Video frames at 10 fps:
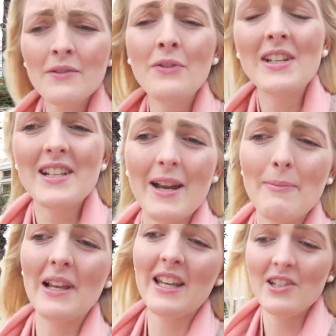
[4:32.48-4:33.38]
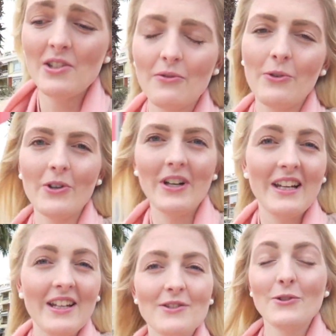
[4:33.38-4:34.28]
visa application for
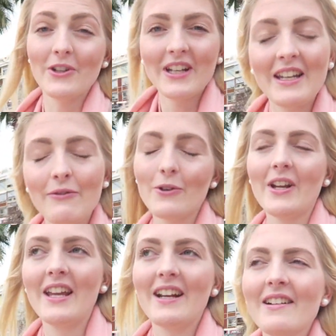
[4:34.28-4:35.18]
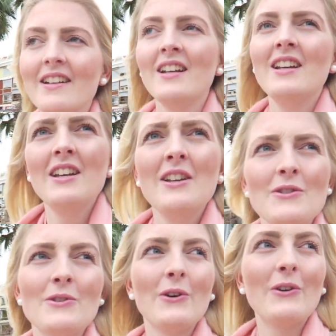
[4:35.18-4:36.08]
uh, Turkey, for here.
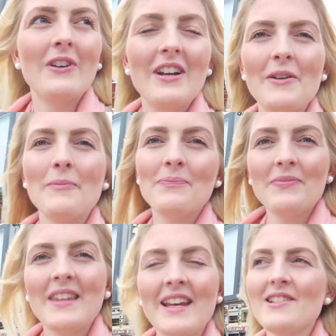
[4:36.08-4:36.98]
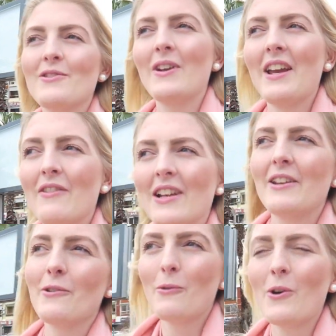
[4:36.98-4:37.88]
So um, yes, we have a
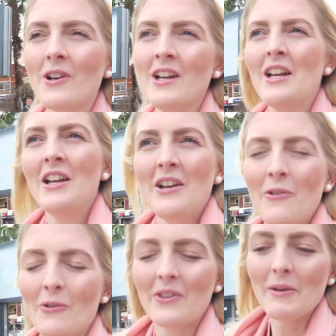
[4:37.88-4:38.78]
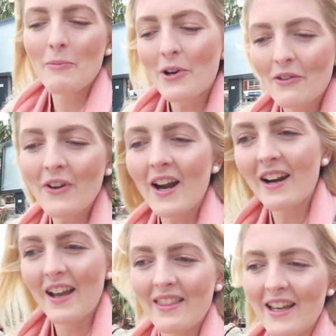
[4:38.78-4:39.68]
little walk on the
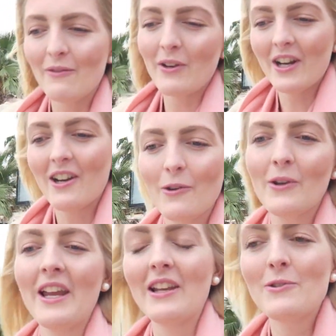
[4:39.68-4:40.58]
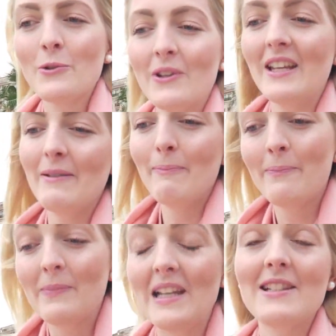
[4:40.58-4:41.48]
boulevard, and then we are looking to the
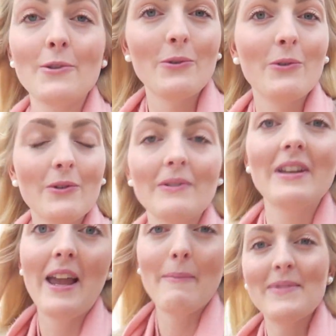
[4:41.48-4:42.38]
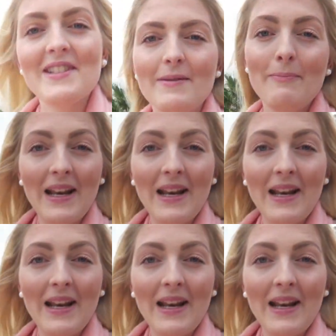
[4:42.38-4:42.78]
little embassy